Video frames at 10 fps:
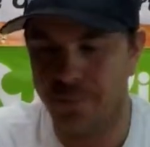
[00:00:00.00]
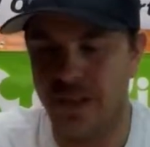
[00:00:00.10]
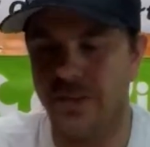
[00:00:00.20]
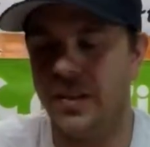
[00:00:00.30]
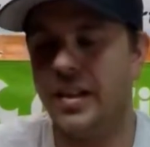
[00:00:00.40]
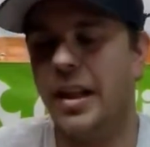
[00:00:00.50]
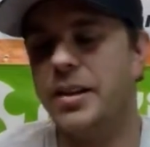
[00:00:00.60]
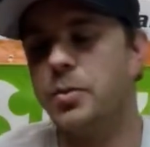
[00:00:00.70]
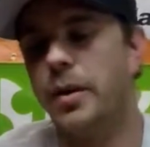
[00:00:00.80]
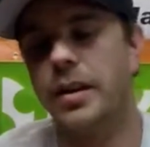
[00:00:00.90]
definitely in
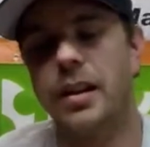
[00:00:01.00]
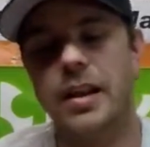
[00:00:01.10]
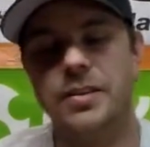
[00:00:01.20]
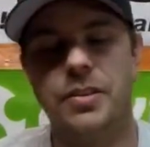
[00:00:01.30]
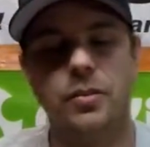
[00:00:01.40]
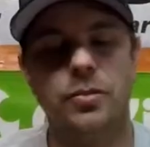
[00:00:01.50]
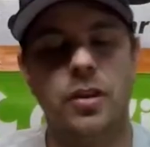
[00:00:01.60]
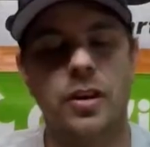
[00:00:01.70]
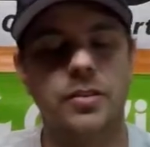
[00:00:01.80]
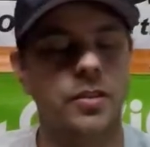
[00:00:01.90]
class 1 and class 2
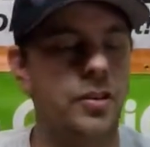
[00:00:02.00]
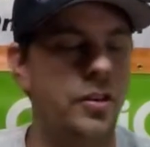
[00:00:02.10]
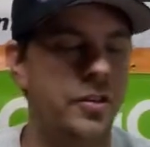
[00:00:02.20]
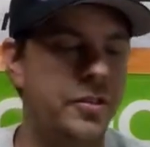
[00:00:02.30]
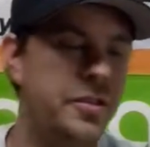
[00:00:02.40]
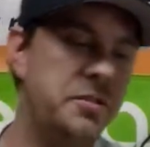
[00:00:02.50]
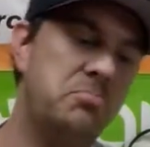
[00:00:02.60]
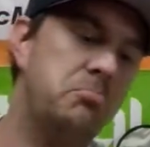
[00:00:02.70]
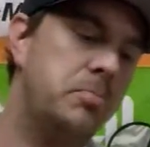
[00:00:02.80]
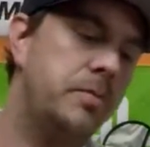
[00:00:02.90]
trucks, or just
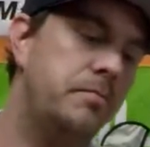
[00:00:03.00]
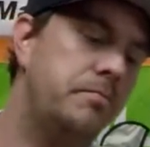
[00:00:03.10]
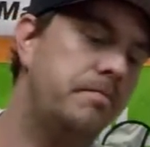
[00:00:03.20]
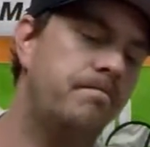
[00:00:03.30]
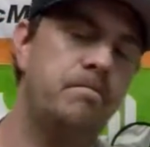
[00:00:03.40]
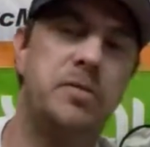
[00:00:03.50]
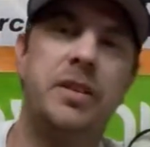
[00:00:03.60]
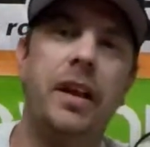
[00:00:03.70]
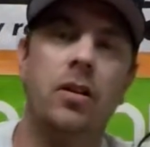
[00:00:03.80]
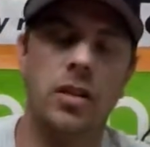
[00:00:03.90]

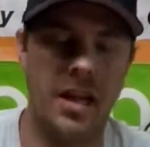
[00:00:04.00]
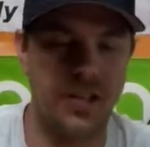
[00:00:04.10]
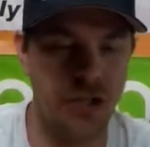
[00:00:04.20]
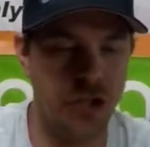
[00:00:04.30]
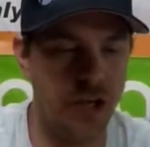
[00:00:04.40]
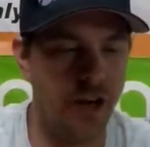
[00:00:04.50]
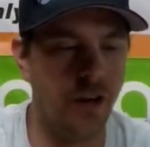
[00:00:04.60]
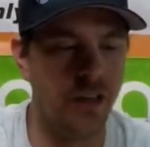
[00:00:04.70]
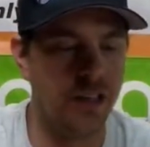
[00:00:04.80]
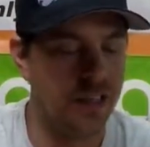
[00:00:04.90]
scale class in
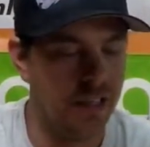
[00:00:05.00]
general,